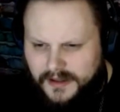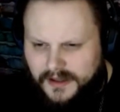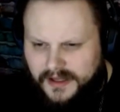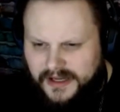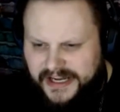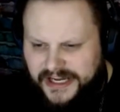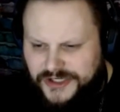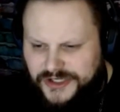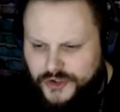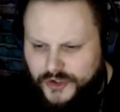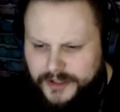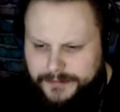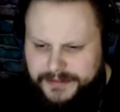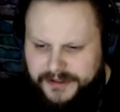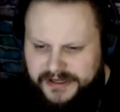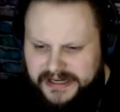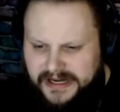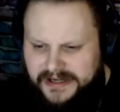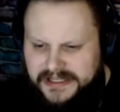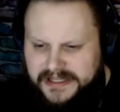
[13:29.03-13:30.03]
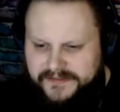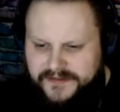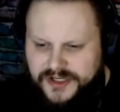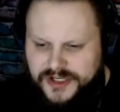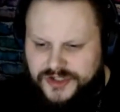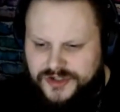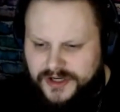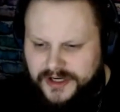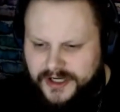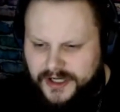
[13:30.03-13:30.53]
Enjoyability, I'd give it a
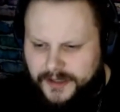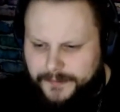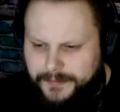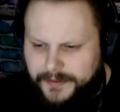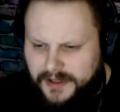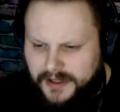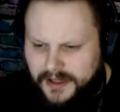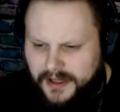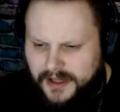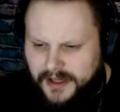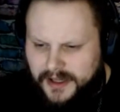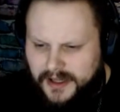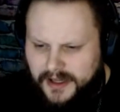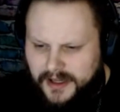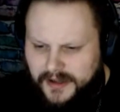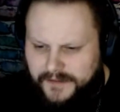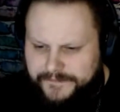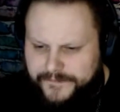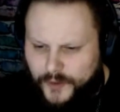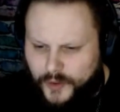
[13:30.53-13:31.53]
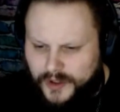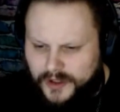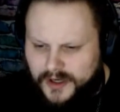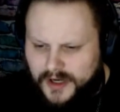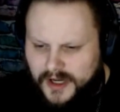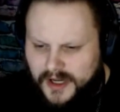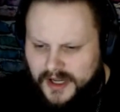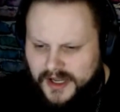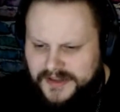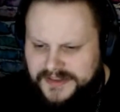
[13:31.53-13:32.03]
straight up 4.
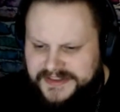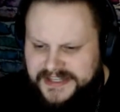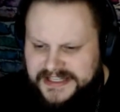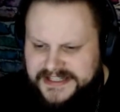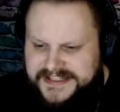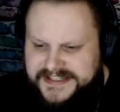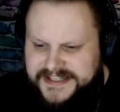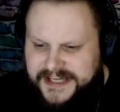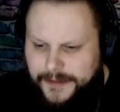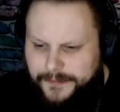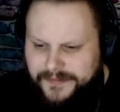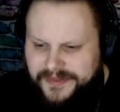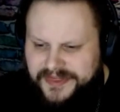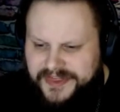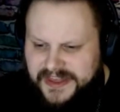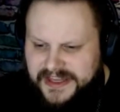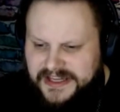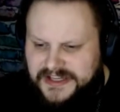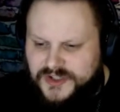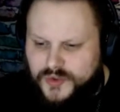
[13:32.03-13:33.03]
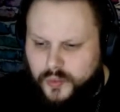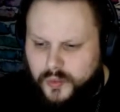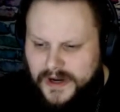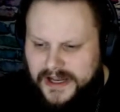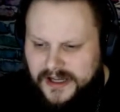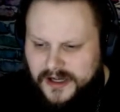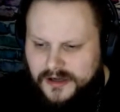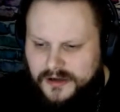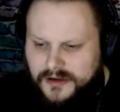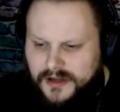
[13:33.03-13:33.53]
Did some things
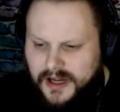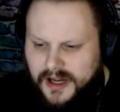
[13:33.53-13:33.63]
well,